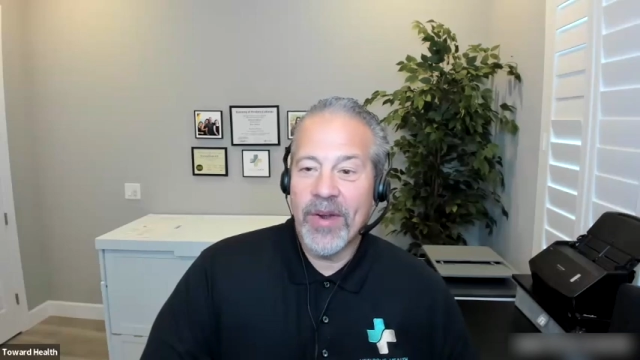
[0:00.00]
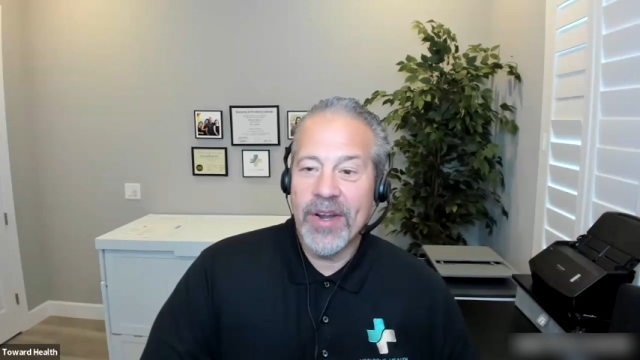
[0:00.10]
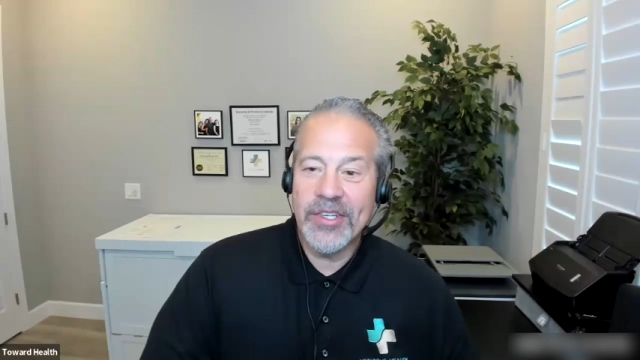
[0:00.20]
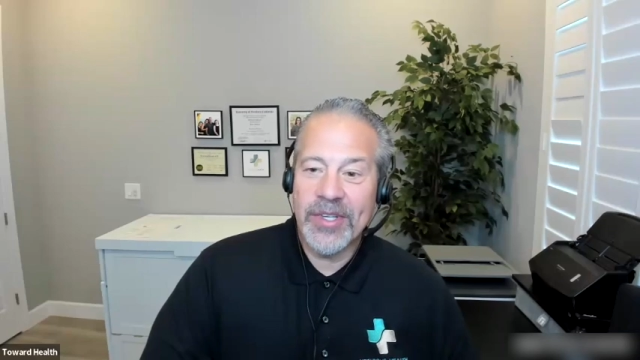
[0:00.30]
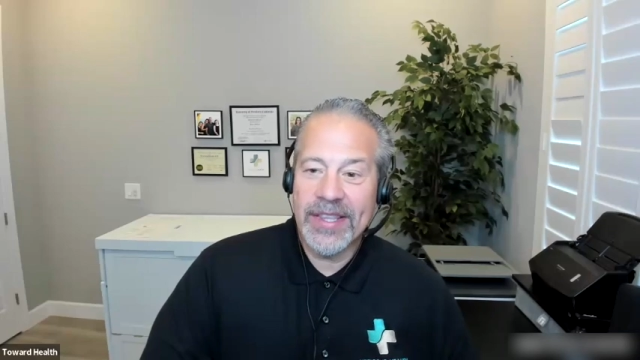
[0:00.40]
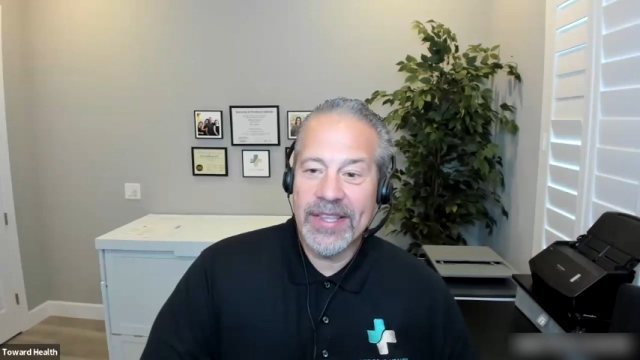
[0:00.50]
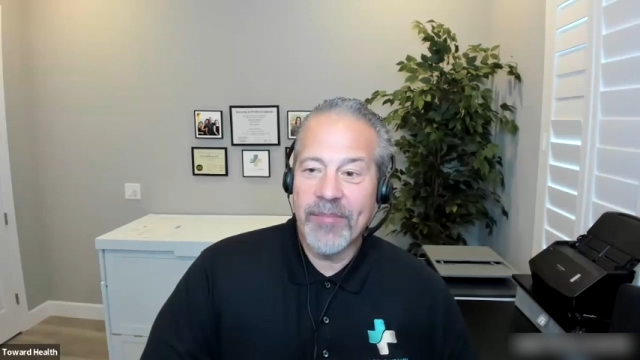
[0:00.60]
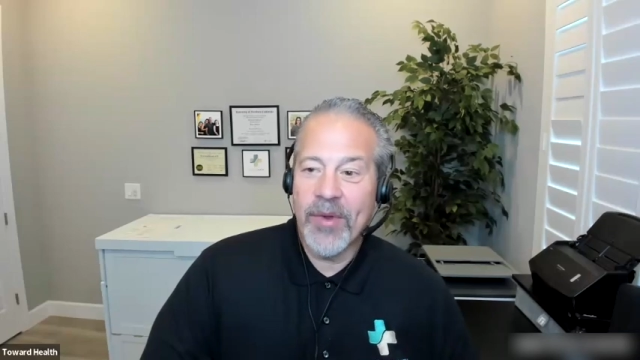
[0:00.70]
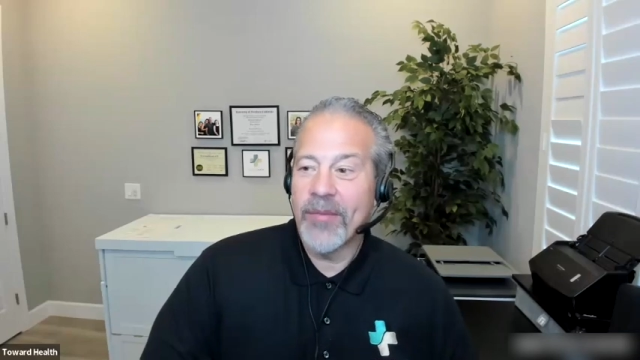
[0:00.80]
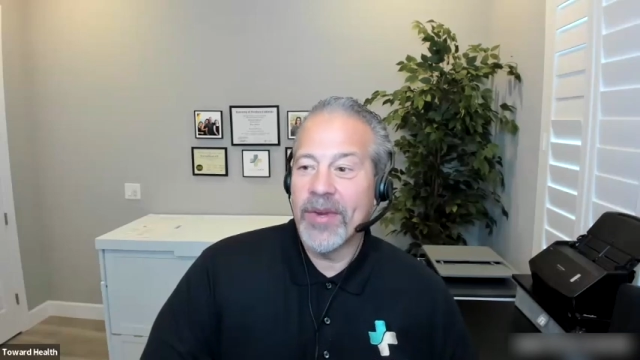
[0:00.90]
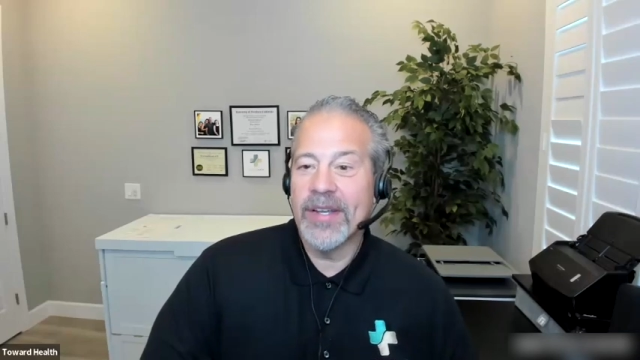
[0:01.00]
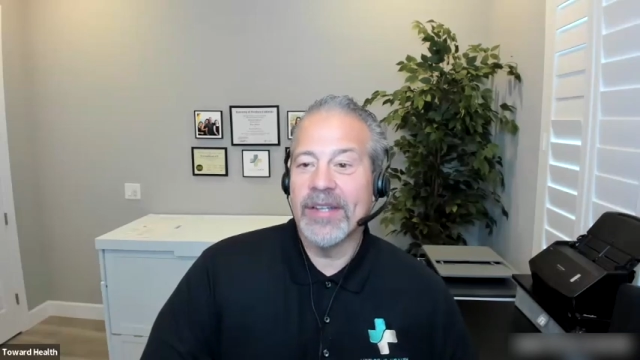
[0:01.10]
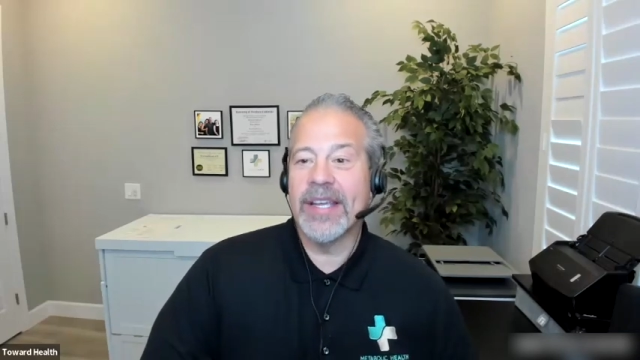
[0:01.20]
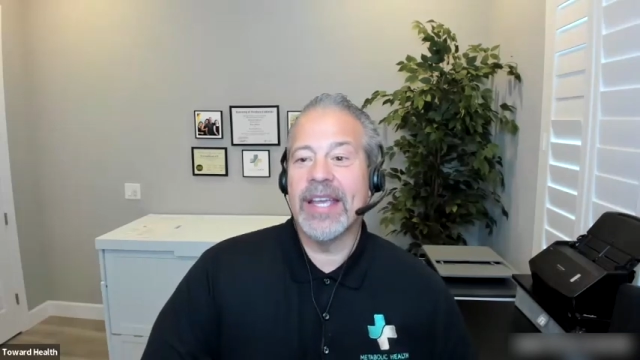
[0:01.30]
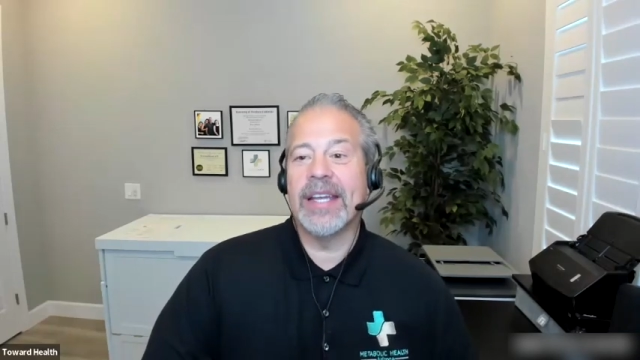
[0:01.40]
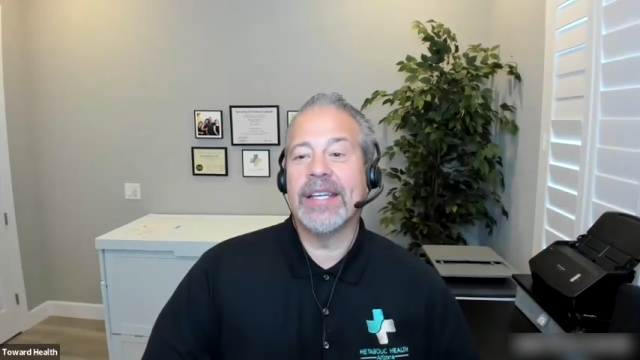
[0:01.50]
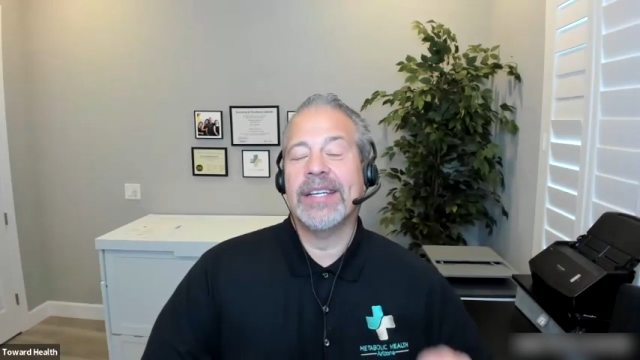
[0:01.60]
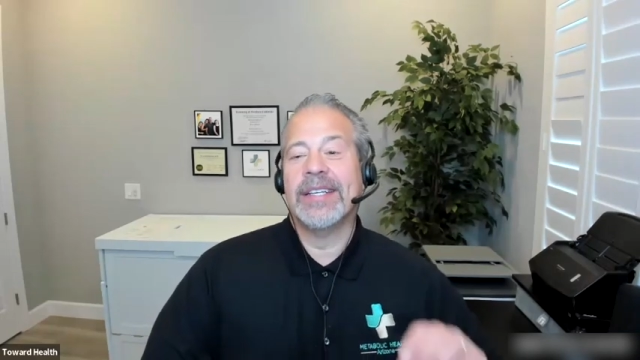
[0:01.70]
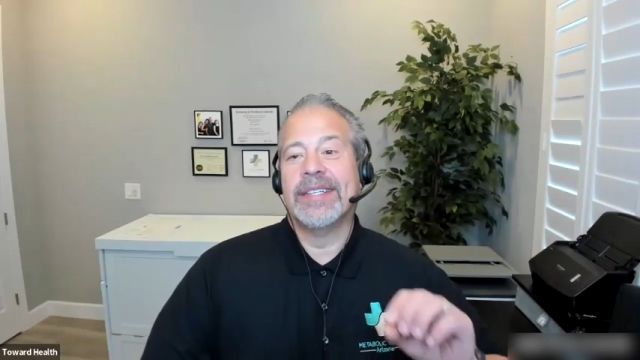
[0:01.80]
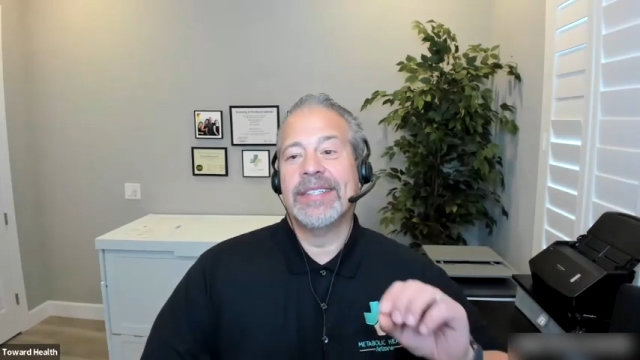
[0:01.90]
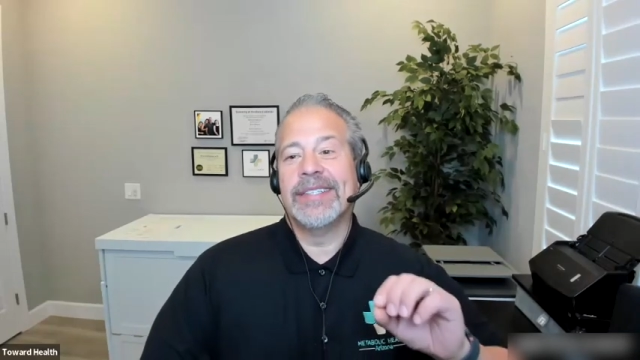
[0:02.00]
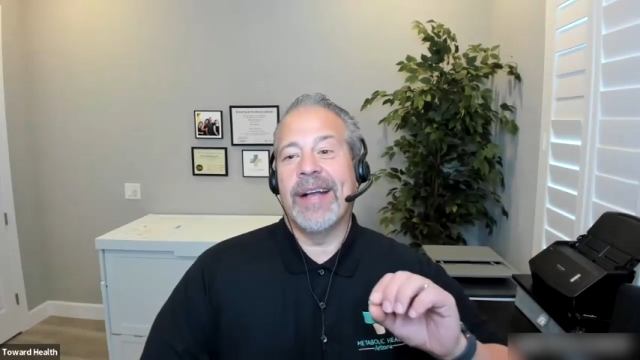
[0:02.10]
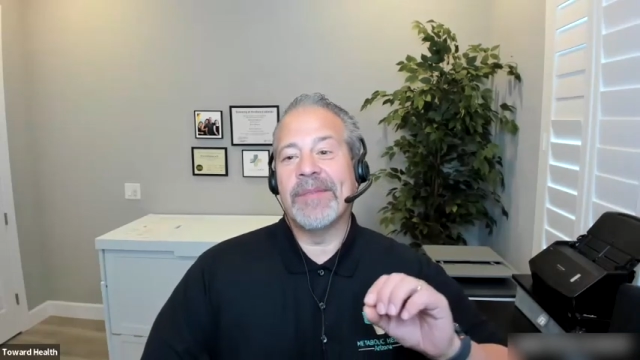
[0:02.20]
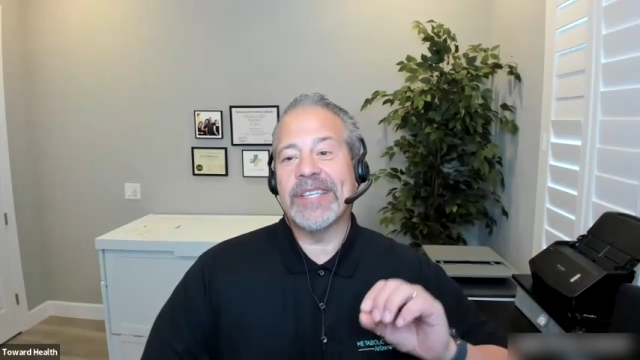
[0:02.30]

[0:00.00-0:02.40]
Where did you get the point where you go, okay, I'm